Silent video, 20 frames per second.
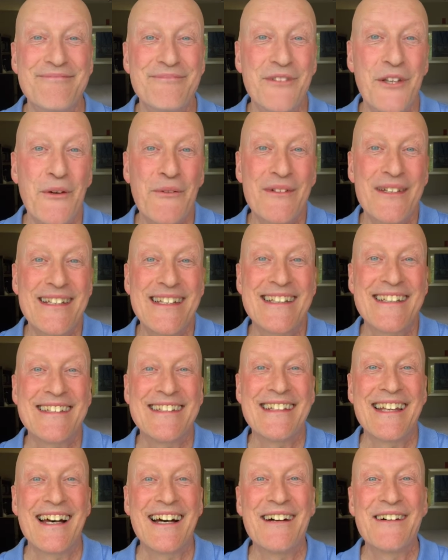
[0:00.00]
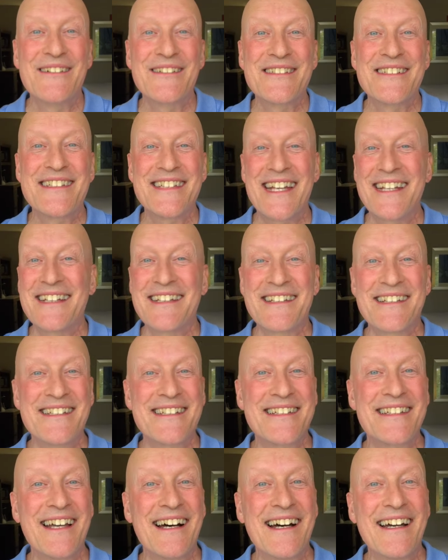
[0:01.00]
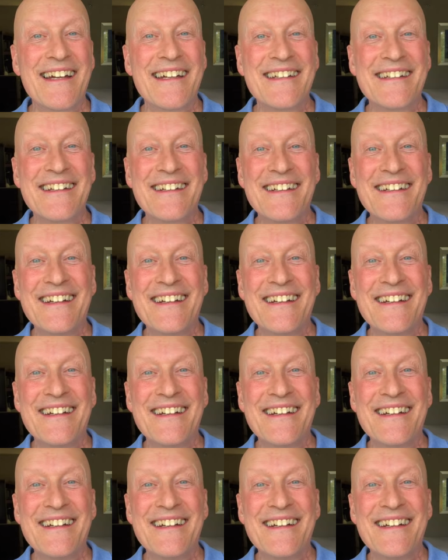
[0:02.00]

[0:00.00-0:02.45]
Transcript: Don't need it now. Set it aside.